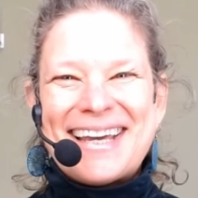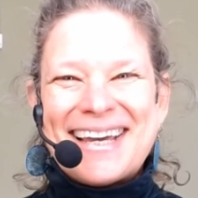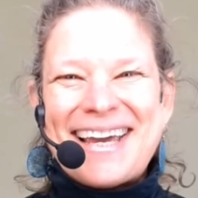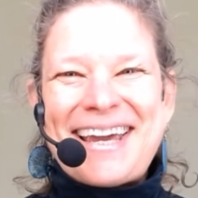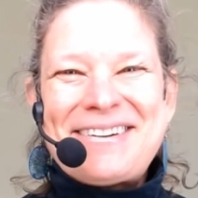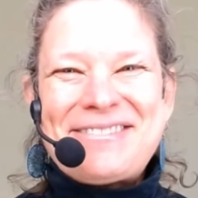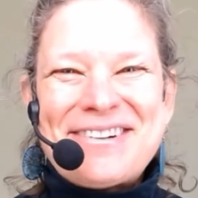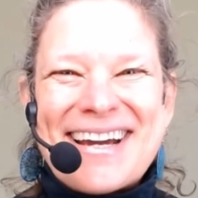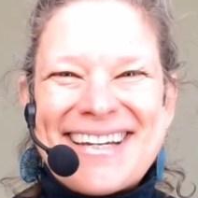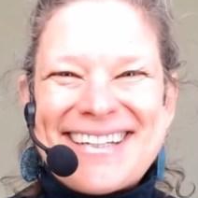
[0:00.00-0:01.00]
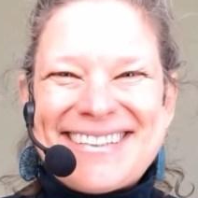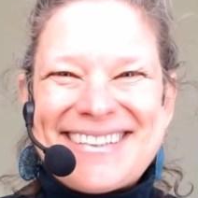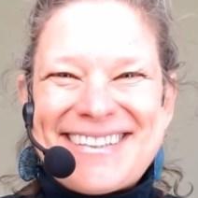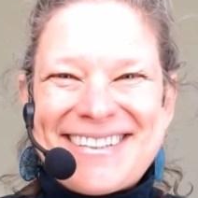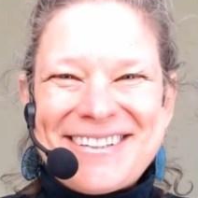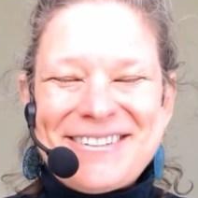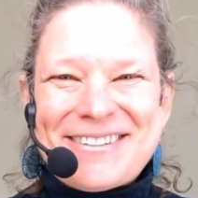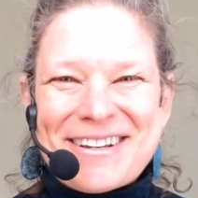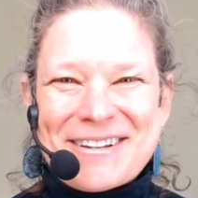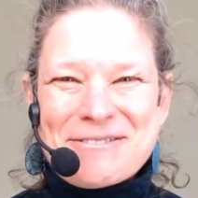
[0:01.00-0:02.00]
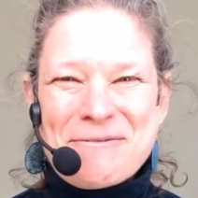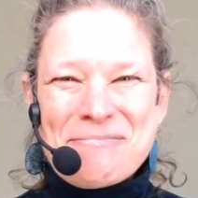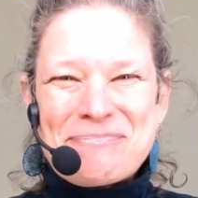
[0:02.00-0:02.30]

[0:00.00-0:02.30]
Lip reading: Hey friends, it's Susan.